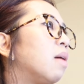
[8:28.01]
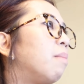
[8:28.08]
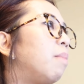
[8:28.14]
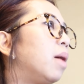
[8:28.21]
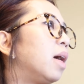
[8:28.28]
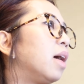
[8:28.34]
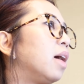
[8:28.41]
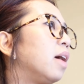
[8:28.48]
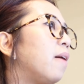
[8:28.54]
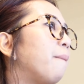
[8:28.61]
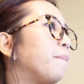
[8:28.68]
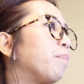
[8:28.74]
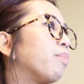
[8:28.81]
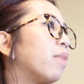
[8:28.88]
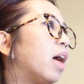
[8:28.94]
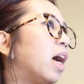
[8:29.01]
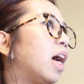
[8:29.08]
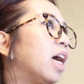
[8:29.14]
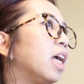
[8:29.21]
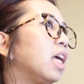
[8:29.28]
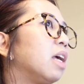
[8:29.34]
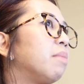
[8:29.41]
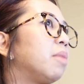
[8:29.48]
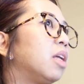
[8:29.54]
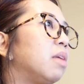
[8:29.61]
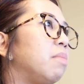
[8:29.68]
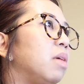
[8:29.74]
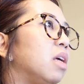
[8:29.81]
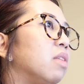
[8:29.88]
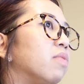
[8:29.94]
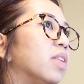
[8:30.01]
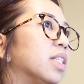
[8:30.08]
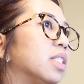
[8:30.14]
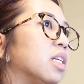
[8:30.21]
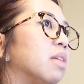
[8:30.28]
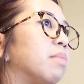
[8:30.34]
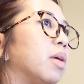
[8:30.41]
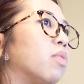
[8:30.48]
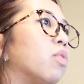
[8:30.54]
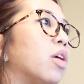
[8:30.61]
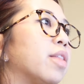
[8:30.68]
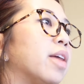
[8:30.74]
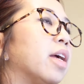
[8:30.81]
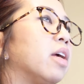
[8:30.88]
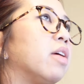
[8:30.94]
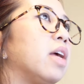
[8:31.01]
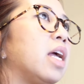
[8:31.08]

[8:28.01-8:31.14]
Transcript: But I am going to be investing in my Roth IRA.